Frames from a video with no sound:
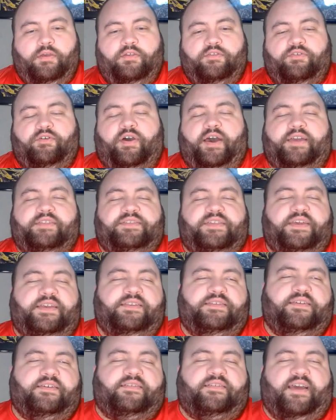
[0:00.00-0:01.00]
So I
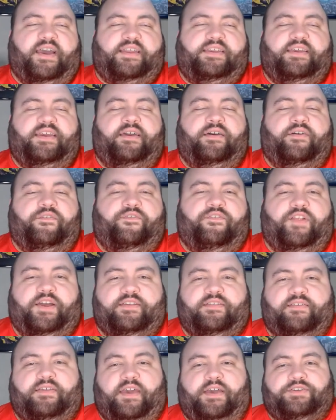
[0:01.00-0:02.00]
think this idea of
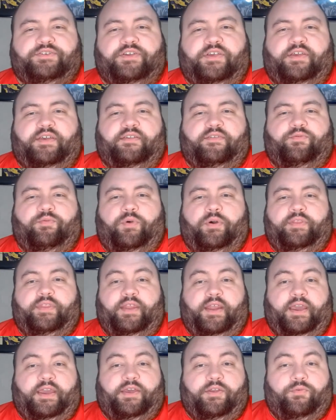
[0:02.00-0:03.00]
flex scheduling is one
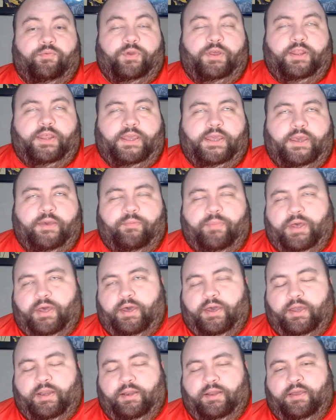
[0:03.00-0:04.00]
that I can really get
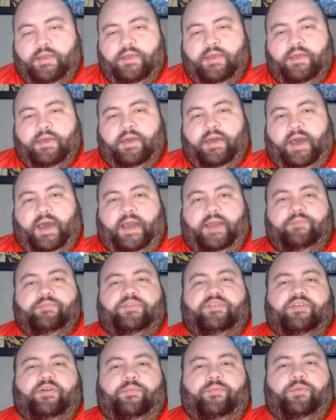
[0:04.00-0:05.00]
behind. I'm
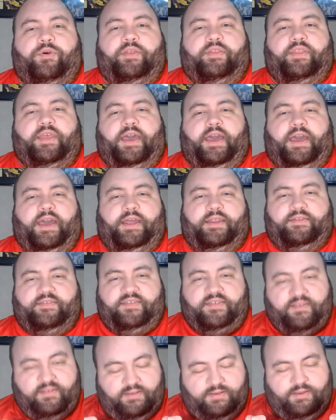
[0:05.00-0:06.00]
someone
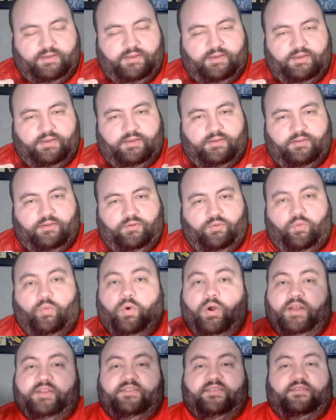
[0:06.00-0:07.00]
that
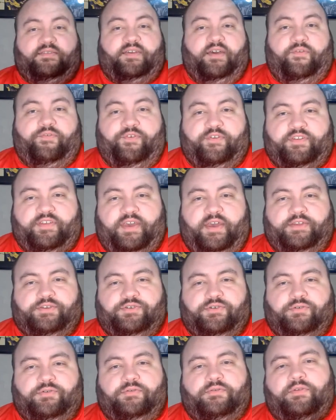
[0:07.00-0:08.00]
wants a tougher
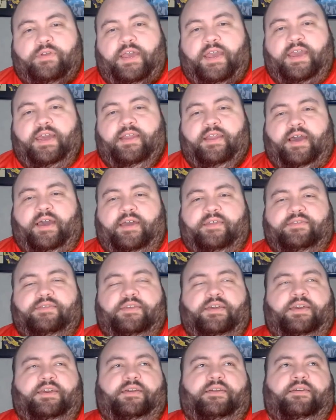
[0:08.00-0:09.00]
schedule. And I
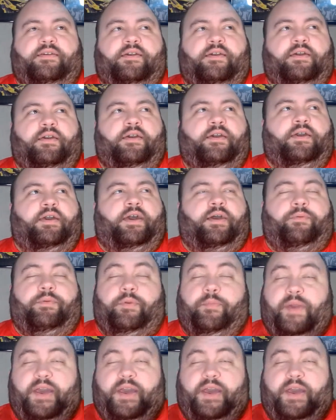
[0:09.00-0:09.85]
think, I would